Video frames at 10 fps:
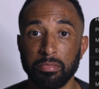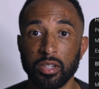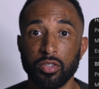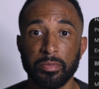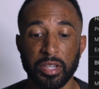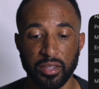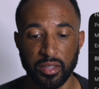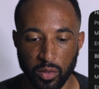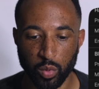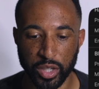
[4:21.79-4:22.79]
blooming,
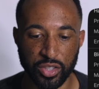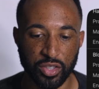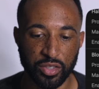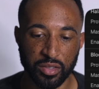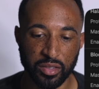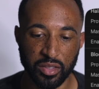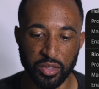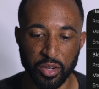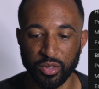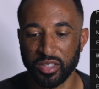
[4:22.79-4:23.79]
which,
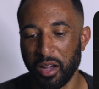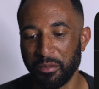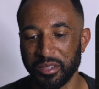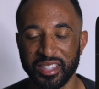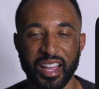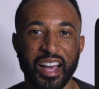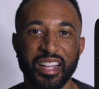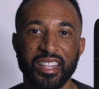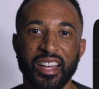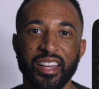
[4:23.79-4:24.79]
softens the
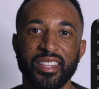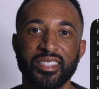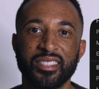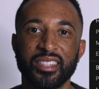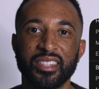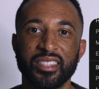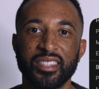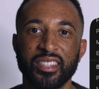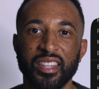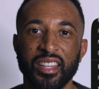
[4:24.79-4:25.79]
highlights and
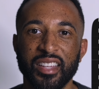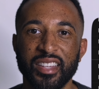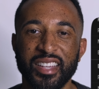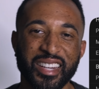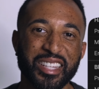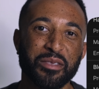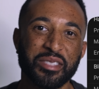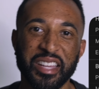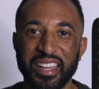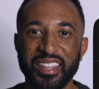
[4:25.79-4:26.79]
kind of gives
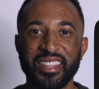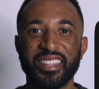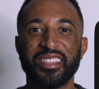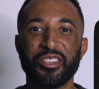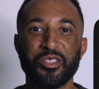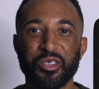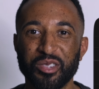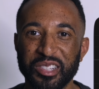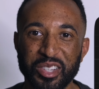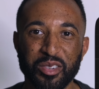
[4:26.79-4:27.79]
that
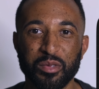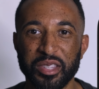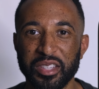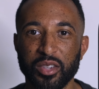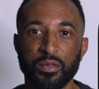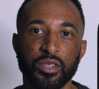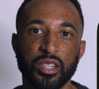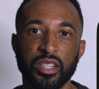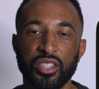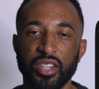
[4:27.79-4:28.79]
ethereal look within your
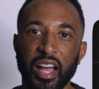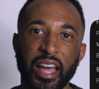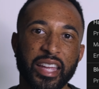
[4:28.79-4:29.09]
footage. I